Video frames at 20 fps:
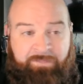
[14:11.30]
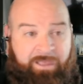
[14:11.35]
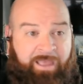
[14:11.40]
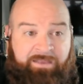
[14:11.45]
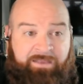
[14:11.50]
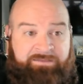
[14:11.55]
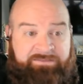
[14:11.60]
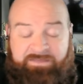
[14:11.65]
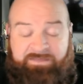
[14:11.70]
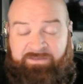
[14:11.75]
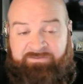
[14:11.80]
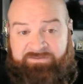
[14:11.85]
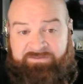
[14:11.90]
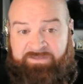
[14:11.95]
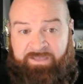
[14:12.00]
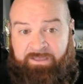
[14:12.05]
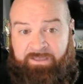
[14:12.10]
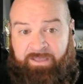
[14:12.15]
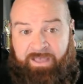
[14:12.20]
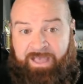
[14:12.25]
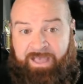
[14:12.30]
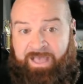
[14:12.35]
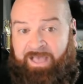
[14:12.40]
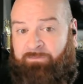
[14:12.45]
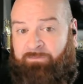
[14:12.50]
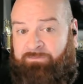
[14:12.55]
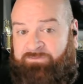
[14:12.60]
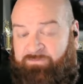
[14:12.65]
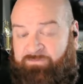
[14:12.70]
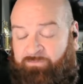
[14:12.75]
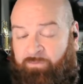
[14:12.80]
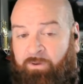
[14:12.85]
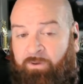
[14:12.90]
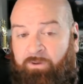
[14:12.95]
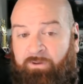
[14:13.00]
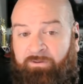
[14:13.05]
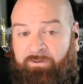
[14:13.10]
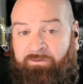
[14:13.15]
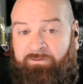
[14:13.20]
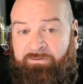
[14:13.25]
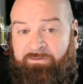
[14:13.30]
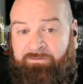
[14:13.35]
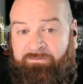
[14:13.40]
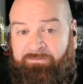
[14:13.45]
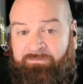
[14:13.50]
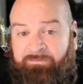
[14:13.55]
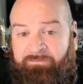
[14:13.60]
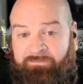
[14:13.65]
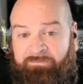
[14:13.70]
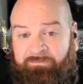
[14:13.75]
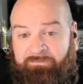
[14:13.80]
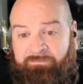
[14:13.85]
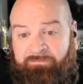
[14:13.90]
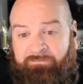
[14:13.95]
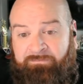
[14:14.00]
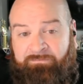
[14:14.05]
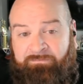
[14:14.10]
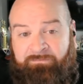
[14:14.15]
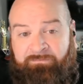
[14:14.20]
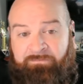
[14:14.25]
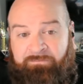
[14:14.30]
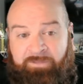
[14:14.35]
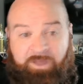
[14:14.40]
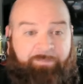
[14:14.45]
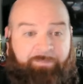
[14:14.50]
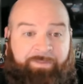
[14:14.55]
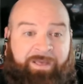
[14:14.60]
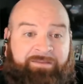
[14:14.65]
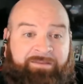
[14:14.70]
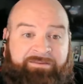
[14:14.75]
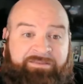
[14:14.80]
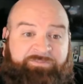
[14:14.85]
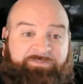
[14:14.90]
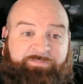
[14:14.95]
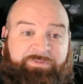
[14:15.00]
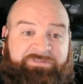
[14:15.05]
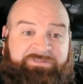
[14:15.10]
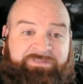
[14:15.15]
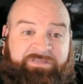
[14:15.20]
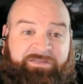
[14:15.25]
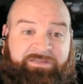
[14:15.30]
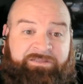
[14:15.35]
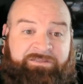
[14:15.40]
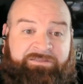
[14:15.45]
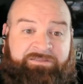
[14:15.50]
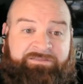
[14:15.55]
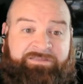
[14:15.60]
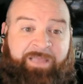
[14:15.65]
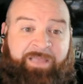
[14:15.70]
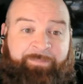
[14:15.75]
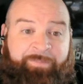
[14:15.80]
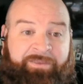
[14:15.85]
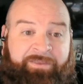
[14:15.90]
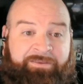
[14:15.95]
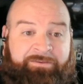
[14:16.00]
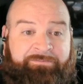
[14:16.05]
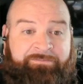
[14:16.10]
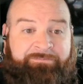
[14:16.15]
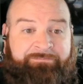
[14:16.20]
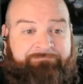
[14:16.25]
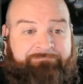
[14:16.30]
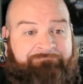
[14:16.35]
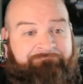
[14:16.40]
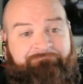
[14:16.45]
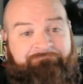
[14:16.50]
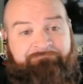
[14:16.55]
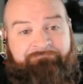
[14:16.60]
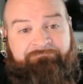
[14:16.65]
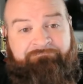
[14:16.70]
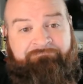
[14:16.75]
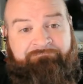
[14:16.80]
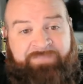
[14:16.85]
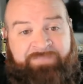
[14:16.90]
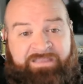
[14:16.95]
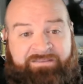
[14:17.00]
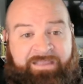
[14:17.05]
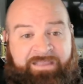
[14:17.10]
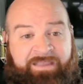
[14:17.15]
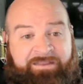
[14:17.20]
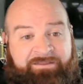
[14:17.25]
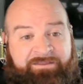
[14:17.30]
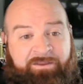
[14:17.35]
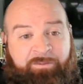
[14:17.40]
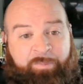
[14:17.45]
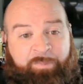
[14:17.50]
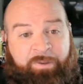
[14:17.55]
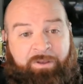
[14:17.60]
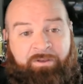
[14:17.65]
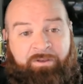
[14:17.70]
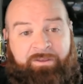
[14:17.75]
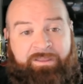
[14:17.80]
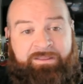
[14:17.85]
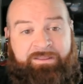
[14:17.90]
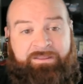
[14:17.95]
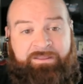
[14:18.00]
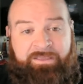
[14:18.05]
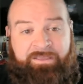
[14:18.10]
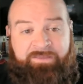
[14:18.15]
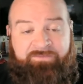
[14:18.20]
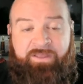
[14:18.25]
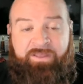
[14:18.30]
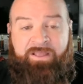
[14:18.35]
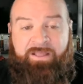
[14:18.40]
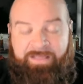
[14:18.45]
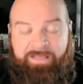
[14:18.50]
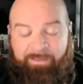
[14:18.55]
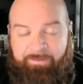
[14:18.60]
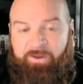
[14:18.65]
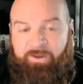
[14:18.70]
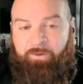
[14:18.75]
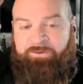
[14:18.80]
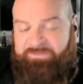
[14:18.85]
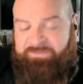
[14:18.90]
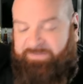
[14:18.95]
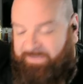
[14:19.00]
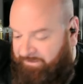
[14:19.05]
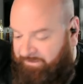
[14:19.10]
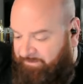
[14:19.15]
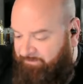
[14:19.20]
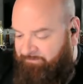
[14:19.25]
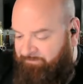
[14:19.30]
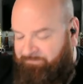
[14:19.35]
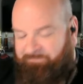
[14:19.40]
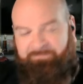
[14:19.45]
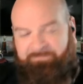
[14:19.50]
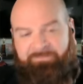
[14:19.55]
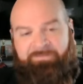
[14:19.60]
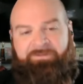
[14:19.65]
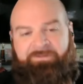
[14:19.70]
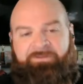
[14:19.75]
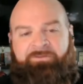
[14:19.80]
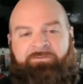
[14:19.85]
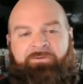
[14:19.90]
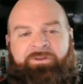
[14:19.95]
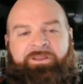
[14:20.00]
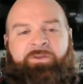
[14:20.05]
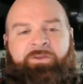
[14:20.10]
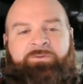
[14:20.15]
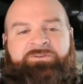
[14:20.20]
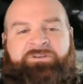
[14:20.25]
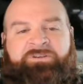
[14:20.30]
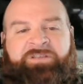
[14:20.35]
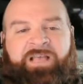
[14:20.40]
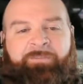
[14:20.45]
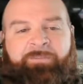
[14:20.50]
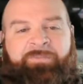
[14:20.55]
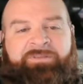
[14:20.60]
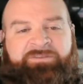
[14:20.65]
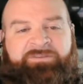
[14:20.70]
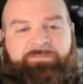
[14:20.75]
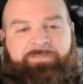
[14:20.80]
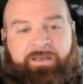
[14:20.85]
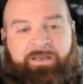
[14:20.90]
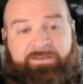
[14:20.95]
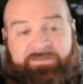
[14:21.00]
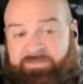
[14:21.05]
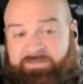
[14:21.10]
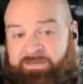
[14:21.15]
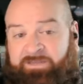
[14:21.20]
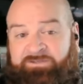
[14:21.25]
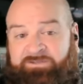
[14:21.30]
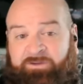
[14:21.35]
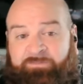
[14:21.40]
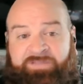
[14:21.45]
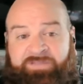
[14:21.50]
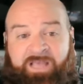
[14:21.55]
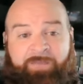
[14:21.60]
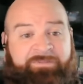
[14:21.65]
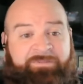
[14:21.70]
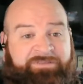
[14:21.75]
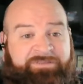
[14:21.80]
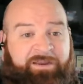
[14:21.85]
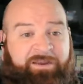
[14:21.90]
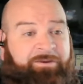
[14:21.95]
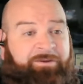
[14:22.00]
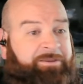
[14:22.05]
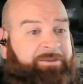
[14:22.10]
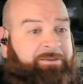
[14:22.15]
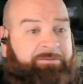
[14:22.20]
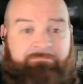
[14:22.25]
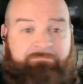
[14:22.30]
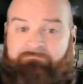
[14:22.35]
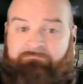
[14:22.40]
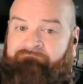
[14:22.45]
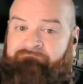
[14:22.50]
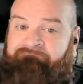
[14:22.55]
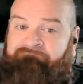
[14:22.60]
And instead of saying, I was wrong about this particular topic, they take their ball and leave. Let me know what you think. I want to hear what your comments about Shannon Sharpe's commentary and